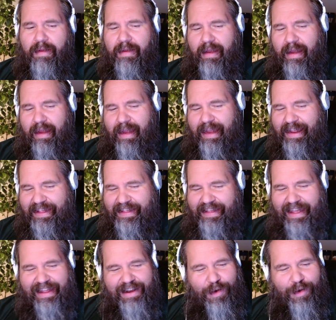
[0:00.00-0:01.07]

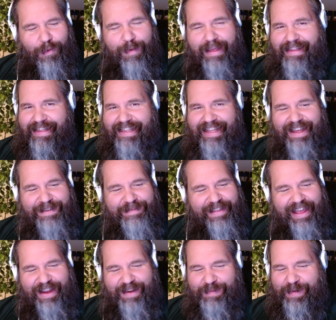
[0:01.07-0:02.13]
It always seems
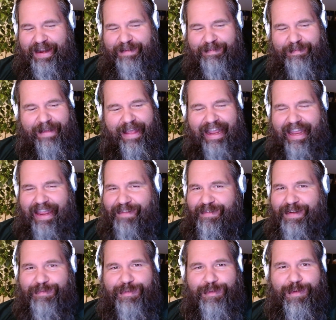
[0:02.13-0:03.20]
like Winnipeg,
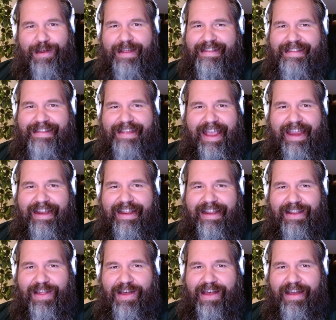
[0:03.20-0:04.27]
even if they're on second and
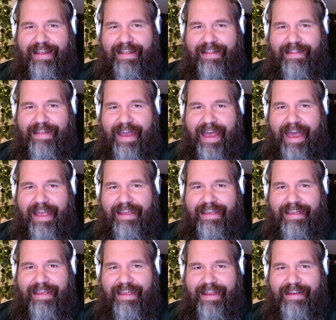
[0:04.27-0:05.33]
long,
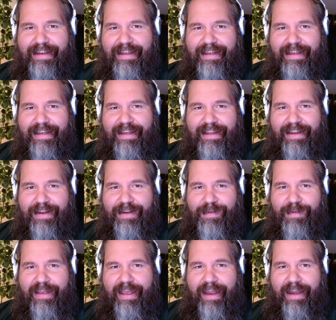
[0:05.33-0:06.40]
Zach can,
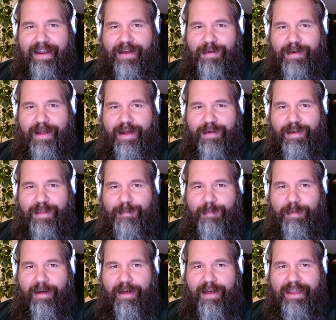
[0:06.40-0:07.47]
get out of the
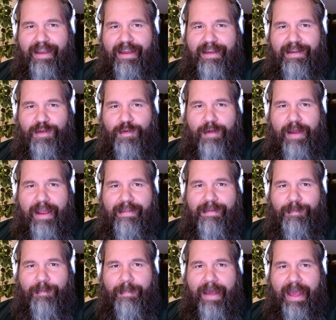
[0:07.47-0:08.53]
pocket and create
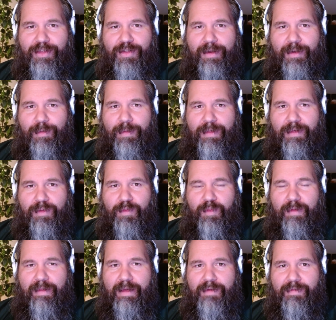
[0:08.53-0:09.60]
some magic with his
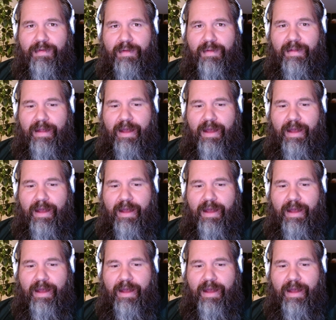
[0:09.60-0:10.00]
receivers.